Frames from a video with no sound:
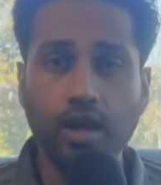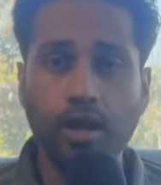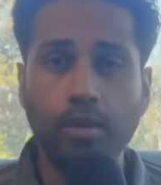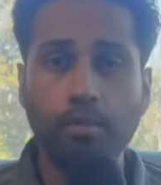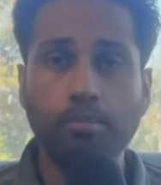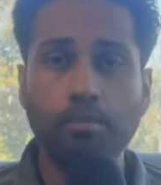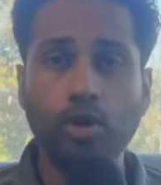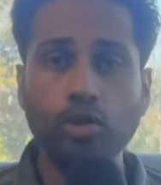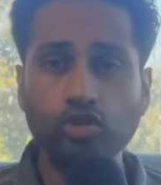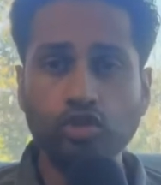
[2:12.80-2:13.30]

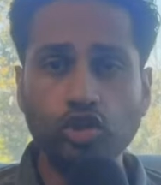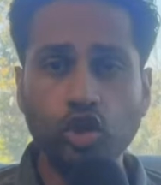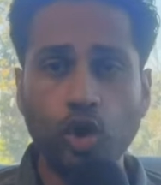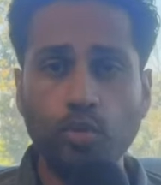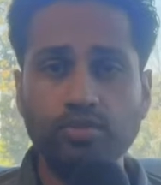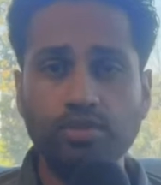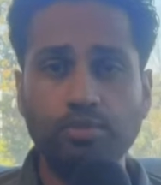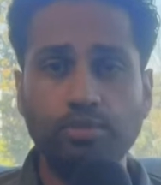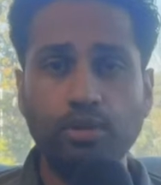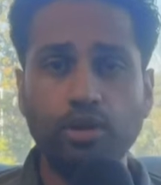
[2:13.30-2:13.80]
Most
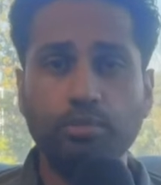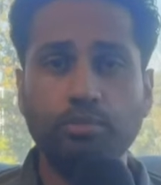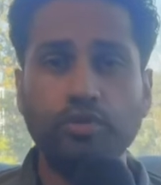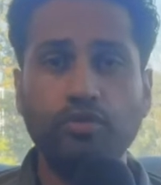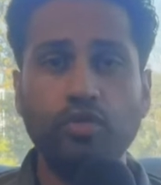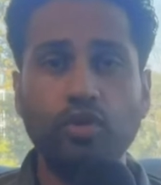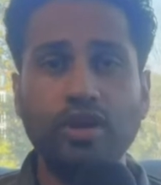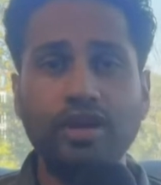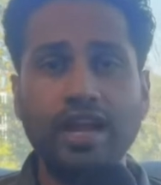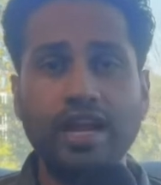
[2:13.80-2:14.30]
homes built
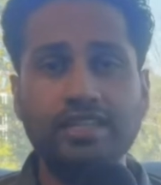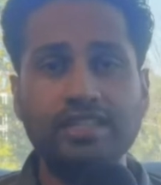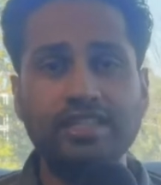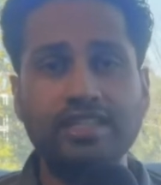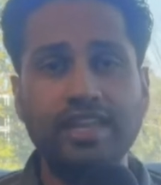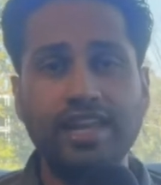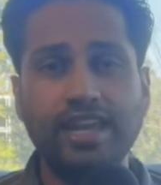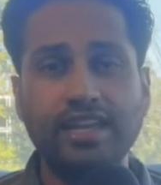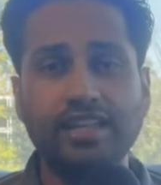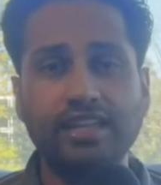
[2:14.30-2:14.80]
before
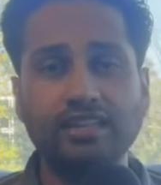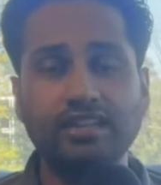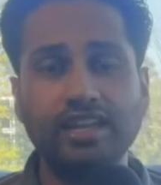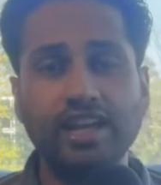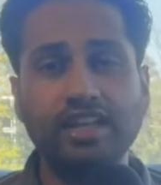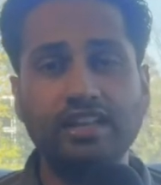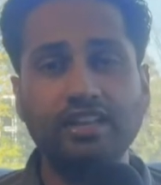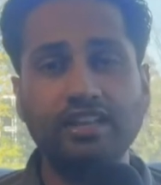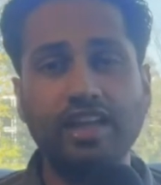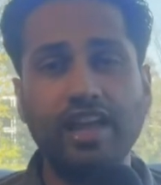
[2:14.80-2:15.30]
1980
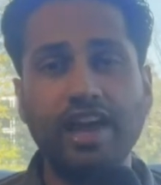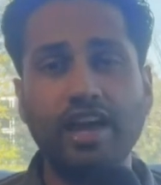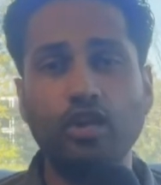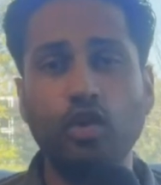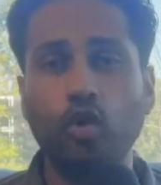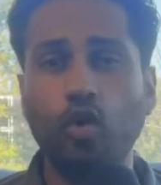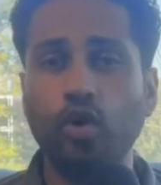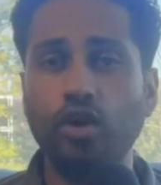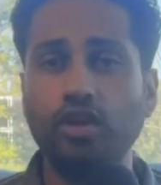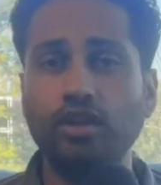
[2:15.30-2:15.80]
likely had
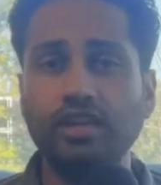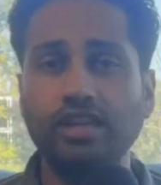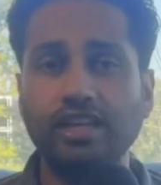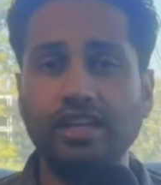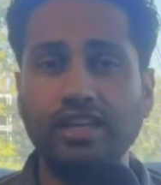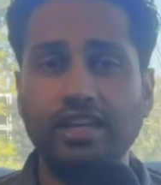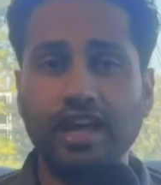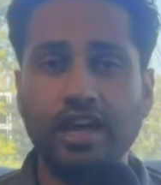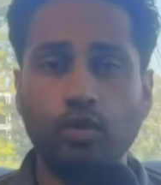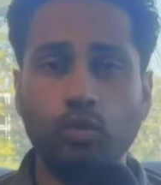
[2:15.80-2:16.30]
oil
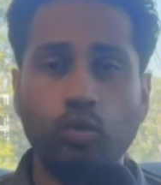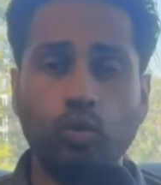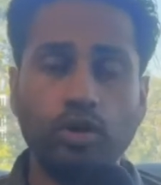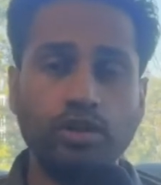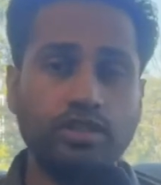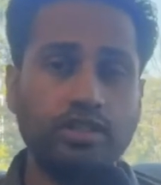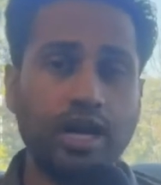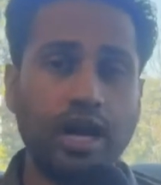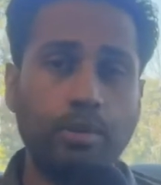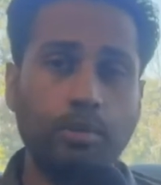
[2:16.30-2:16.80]
heat at
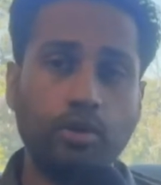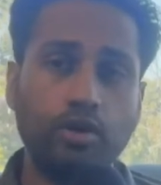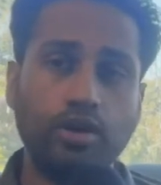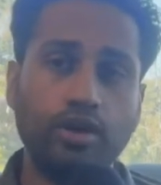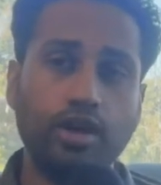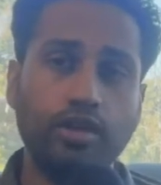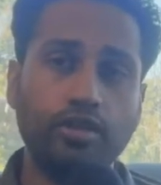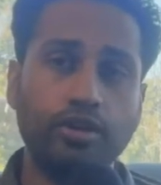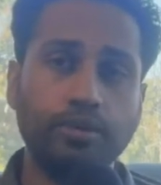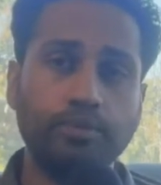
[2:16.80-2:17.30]
one time or
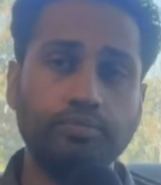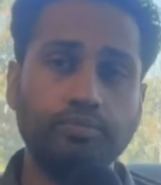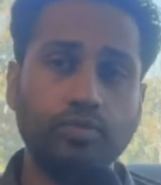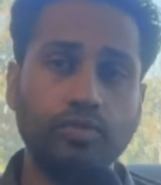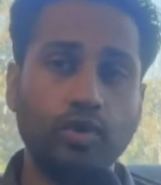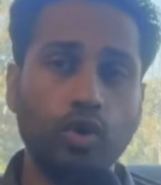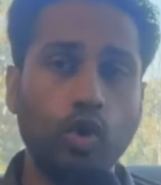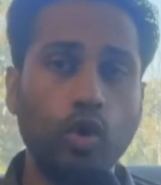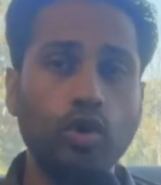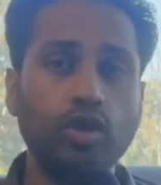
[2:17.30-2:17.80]
another.
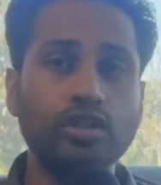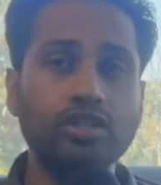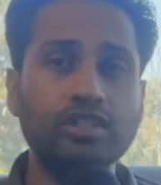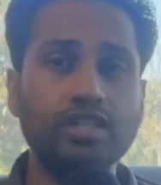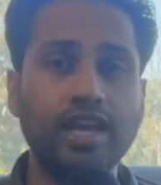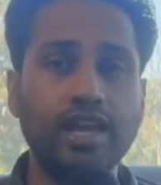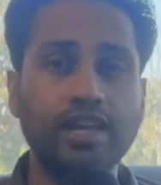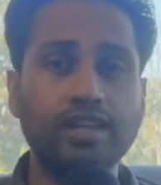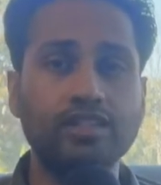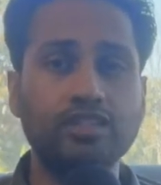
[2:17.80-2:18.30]
Oil
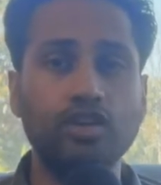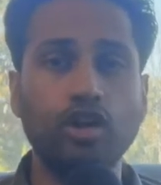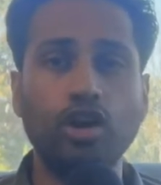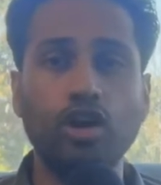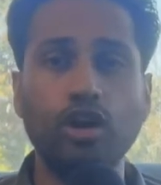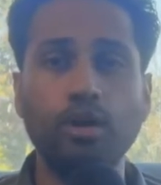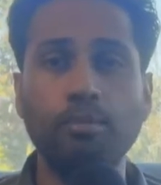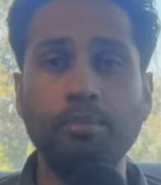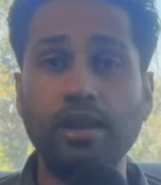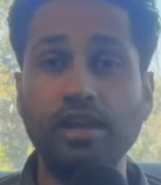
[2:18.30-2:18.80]
tanks
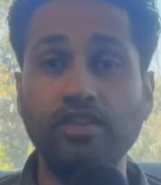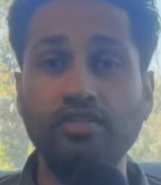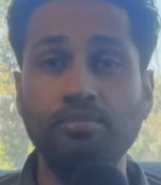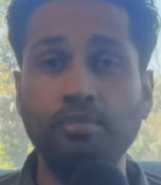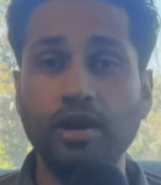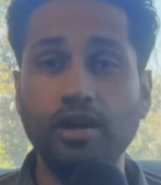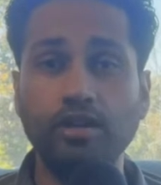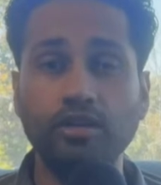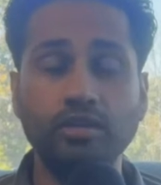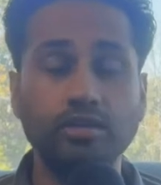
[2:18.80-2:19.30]
are made of
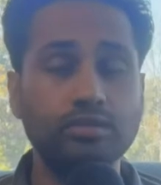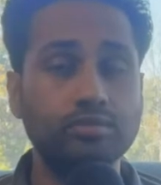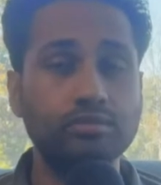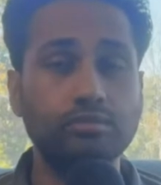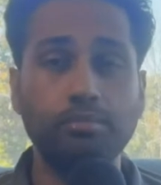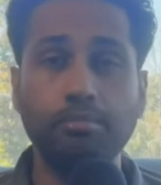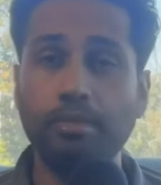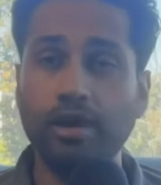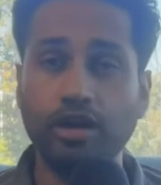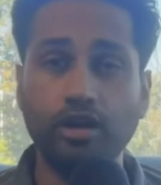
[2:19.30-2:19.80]
metal.
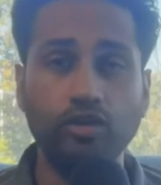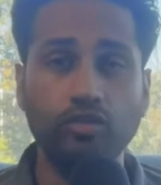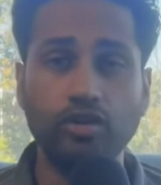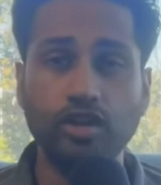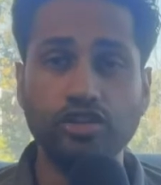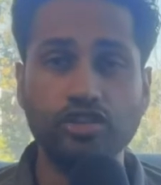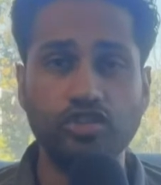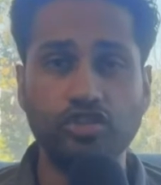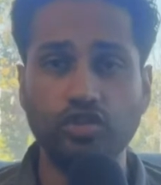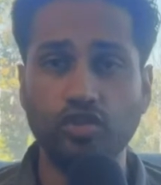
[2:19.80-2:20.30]
Metal
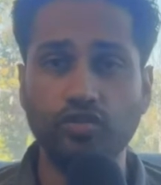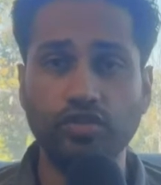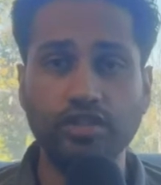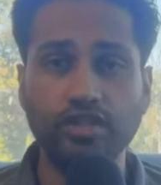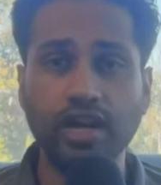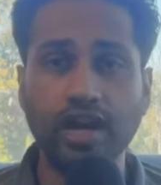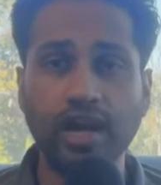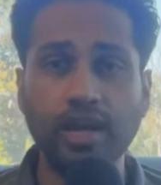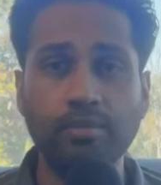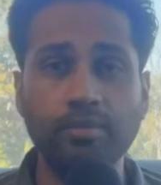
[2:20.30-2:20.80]
rusts over
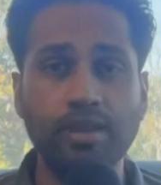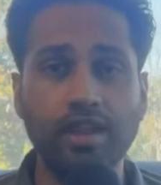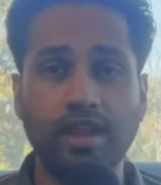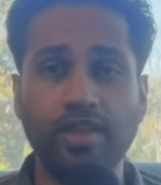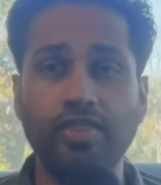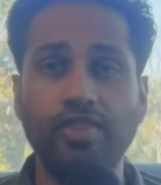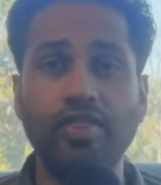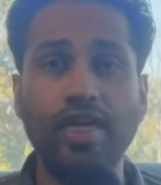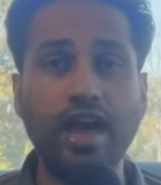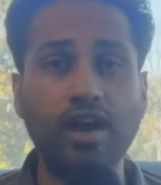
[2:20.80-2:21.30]
time,
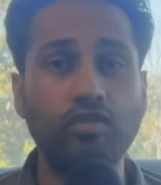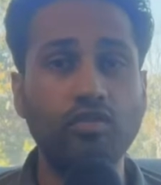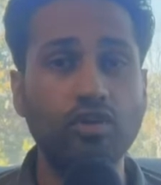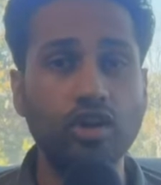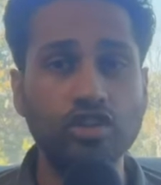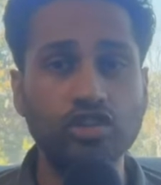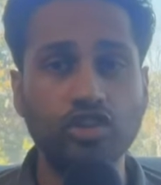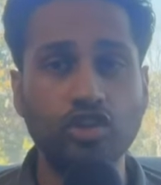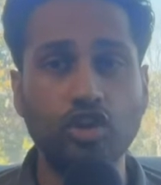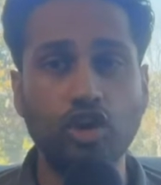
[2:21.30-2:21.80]
and that
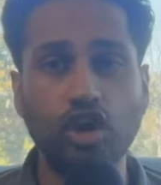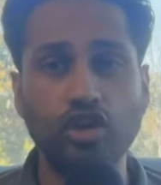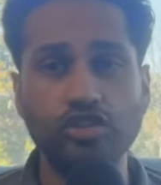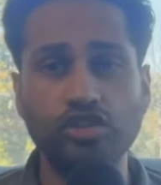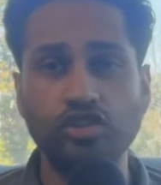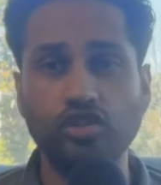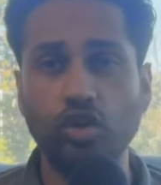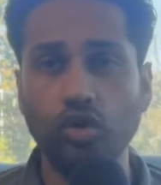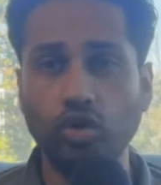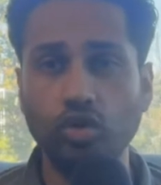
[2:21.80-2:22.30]
rust
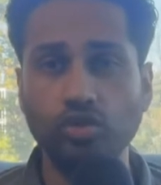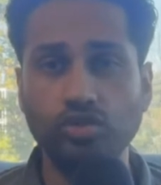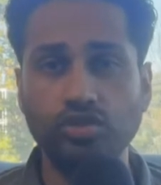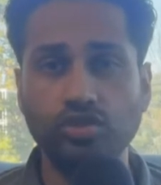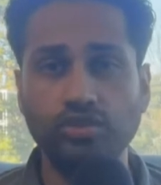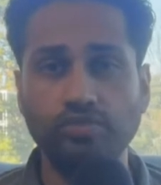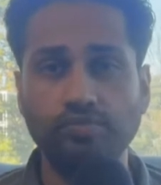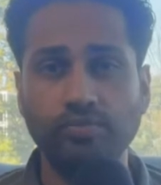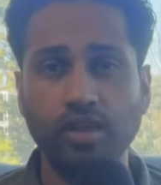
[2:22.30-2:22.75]
causes holes.